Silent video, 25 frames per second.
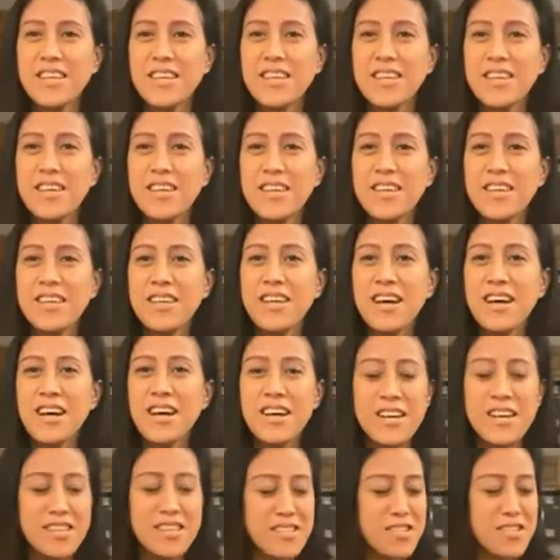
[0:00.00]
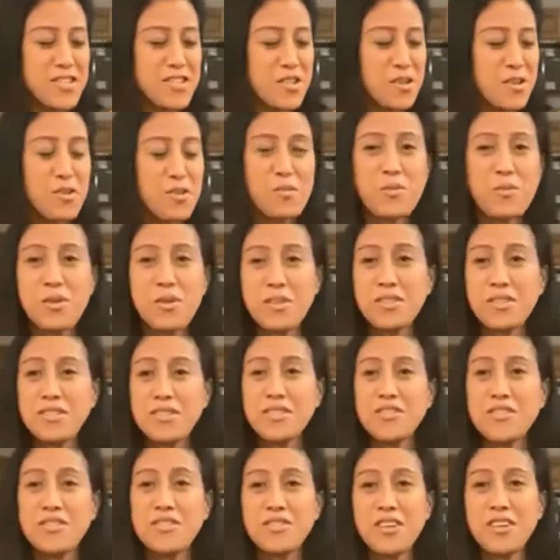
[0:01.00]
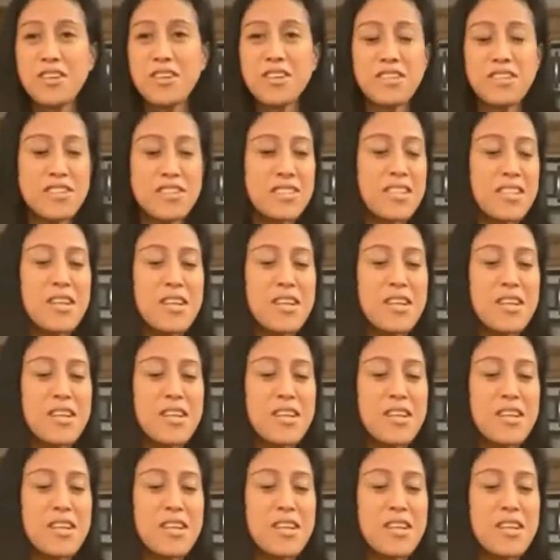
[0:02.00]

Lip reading: Hey guys, so we're going to start.